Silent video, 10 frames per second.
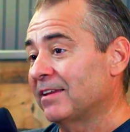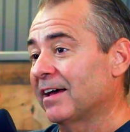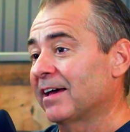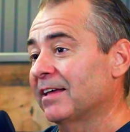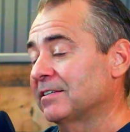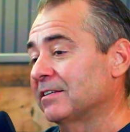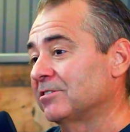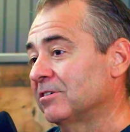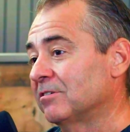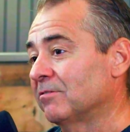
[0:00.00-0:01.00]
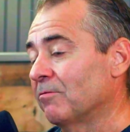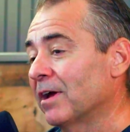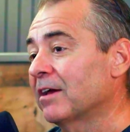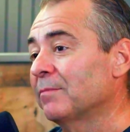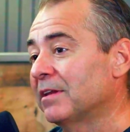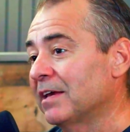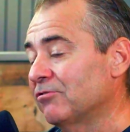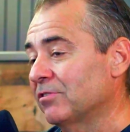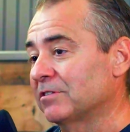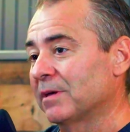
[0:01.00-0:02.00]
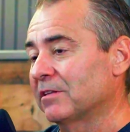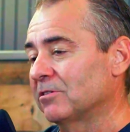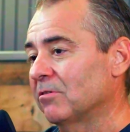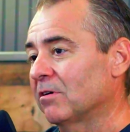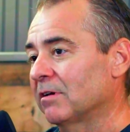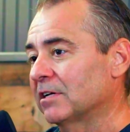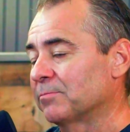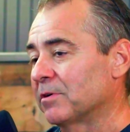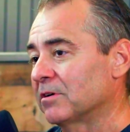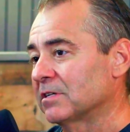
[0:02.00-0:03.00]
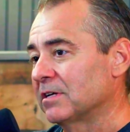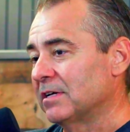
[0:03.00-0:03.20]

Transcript: diets and certain recommendations by the so-called experts,